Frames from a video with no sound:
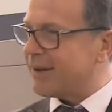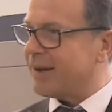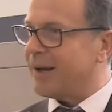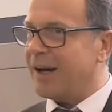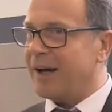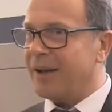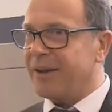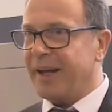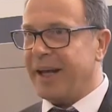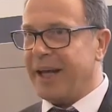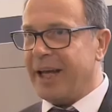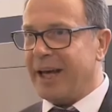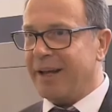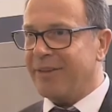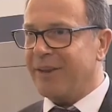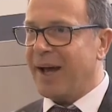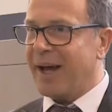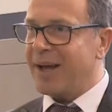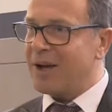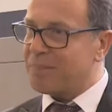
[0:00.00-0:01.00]
The
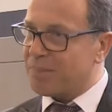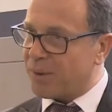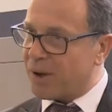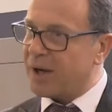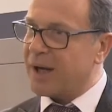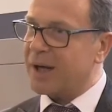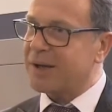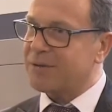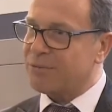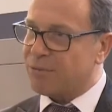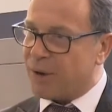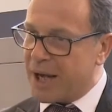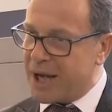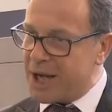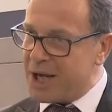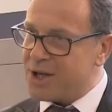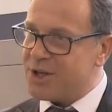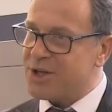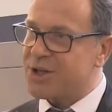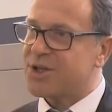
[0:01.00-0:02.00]
entire product
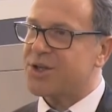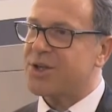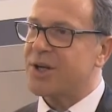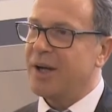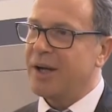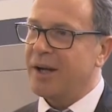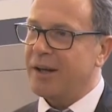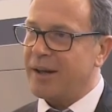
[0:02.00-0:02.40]
range